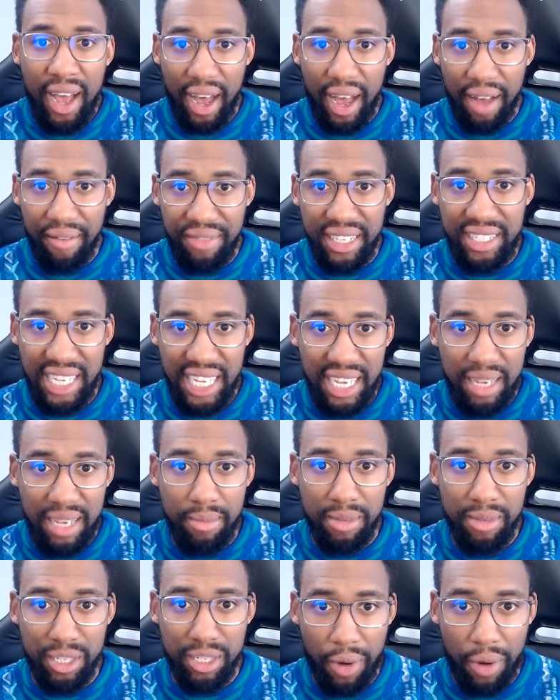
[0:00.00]
of the team
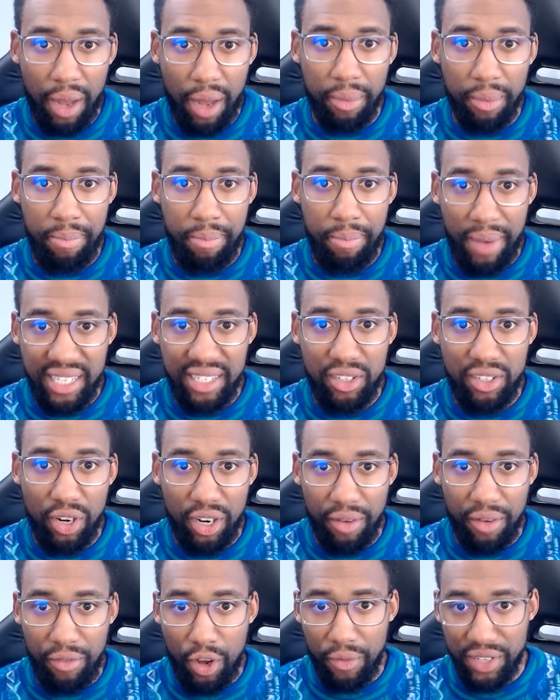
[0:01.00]
is probably based out of
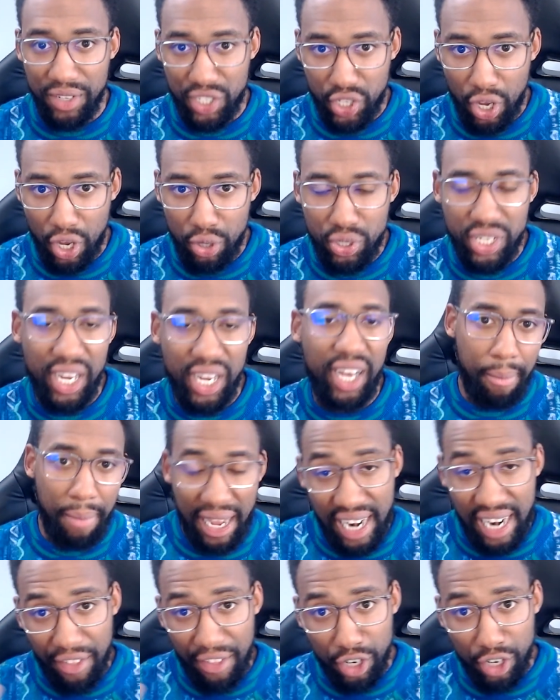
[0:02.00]
Nova Scotia,
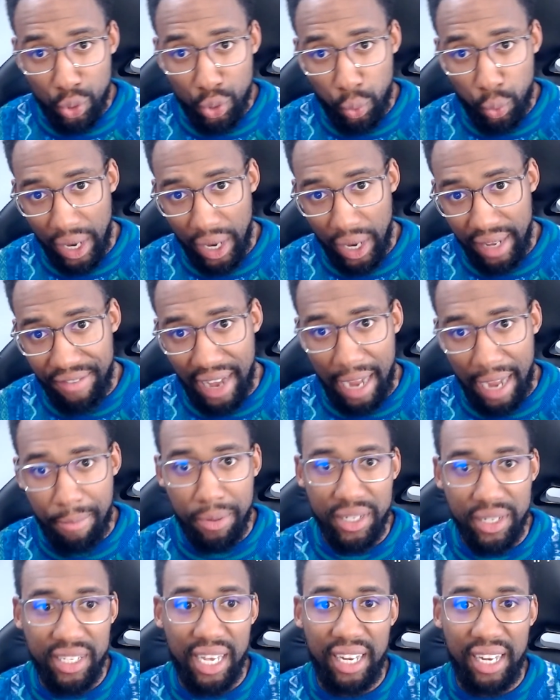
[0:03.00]
another
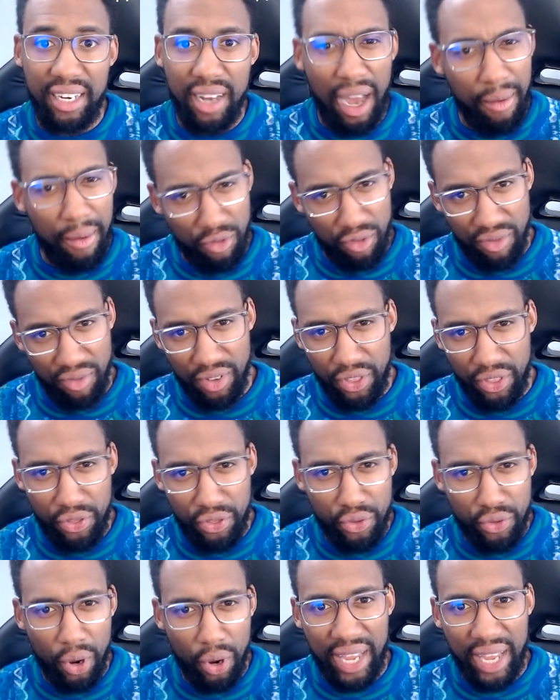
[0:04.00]
25%
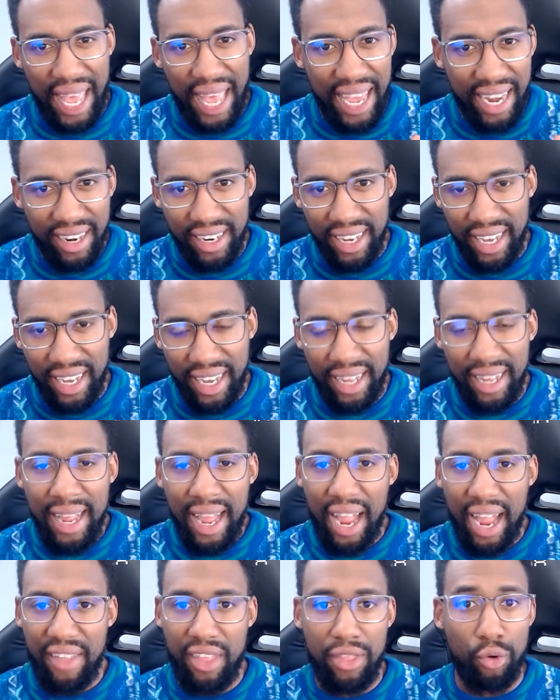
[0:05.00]
throughout Canada,
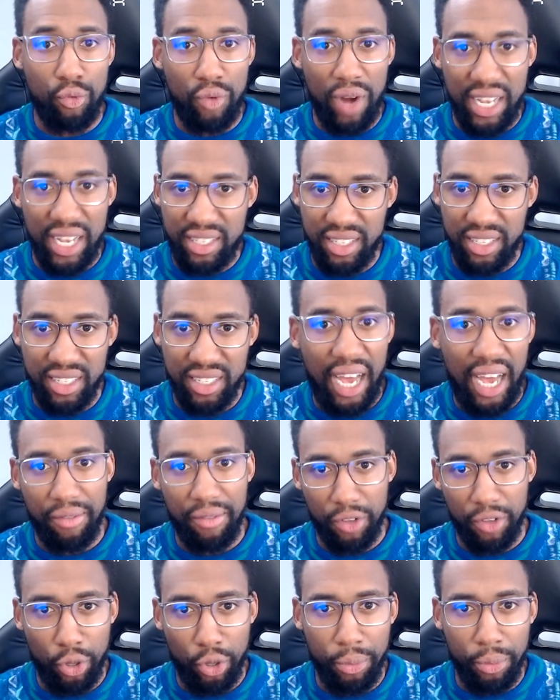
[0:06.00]
and then the rest is kind of
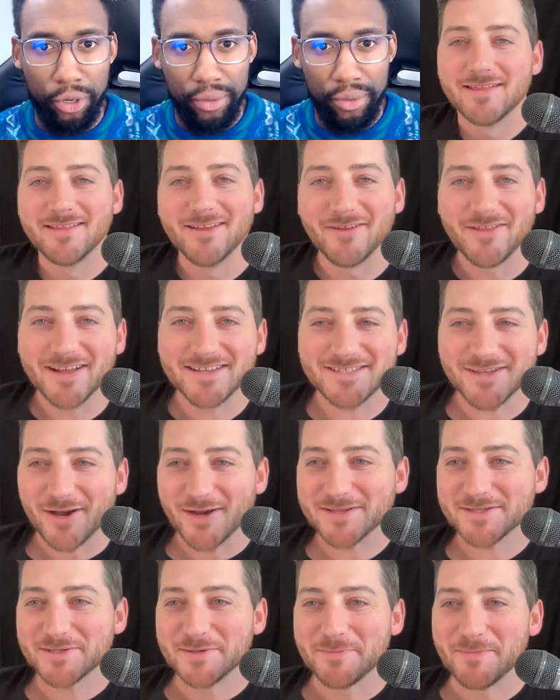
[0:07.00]
global. No, that's
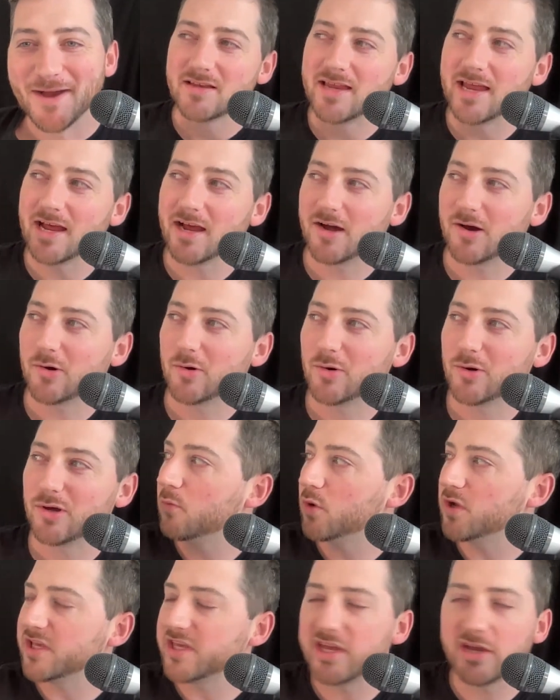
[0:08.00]
awesome. Now,
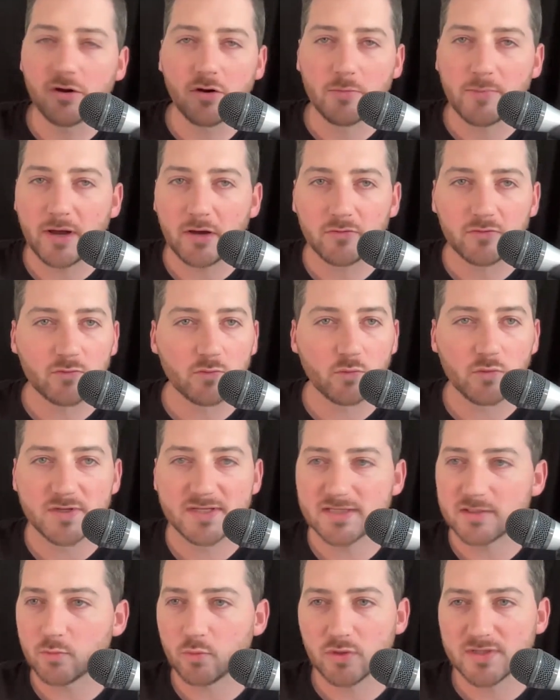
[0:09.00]
what year about
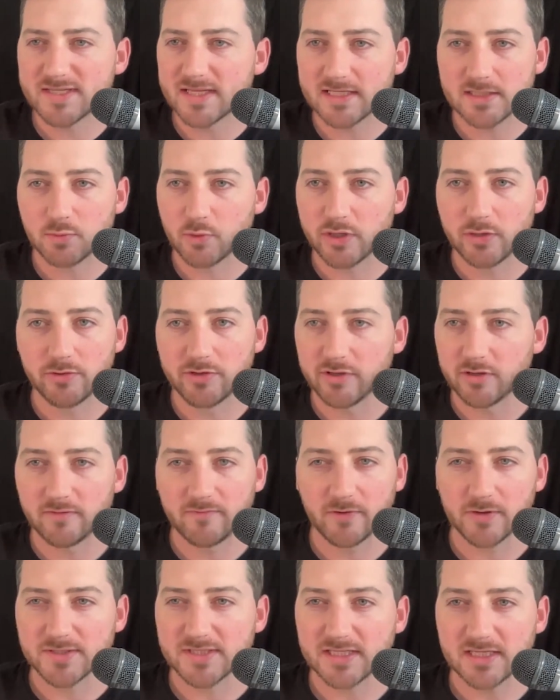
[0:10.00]
was this? Were you in
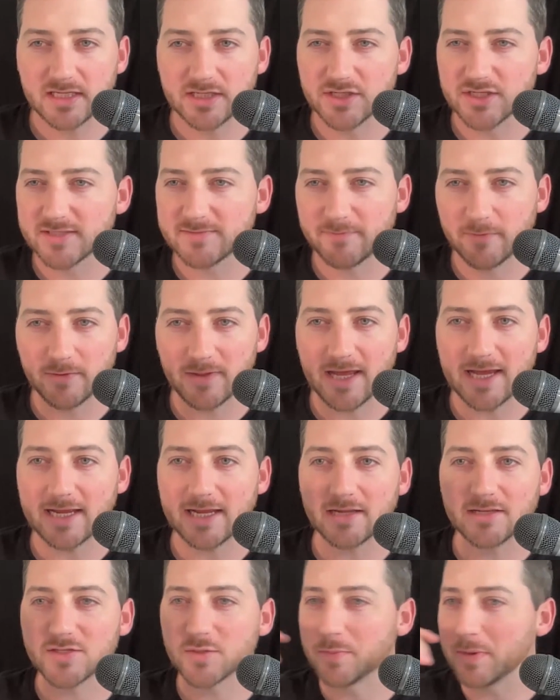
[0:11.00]
university? Just for
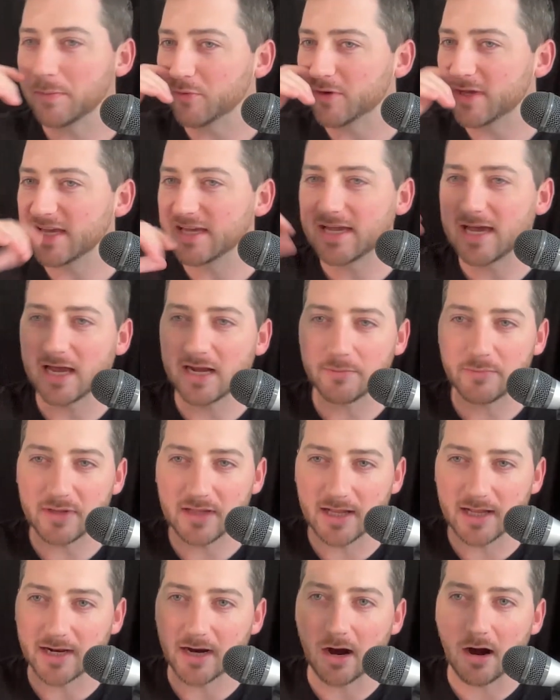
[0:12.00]
like, so people can kind of be
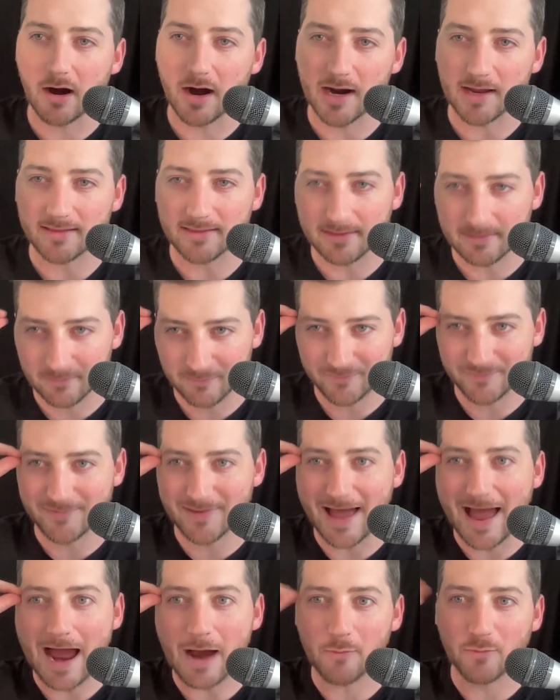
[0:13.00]
like, all right,
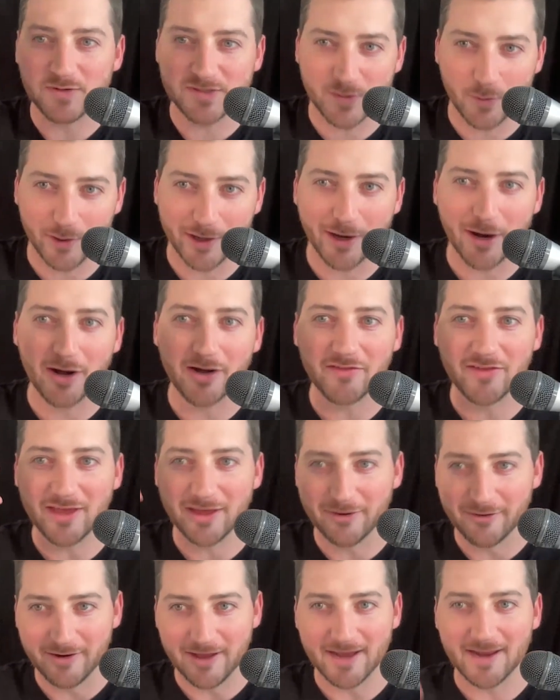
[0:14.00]
that was going on in the
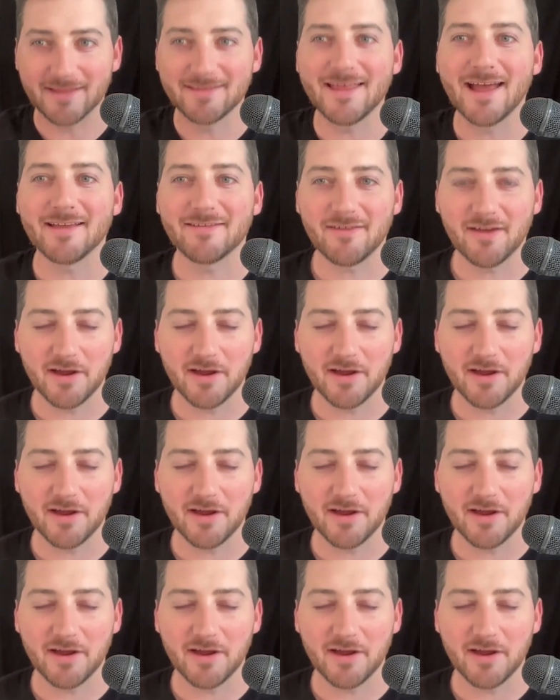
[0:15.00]
internet at that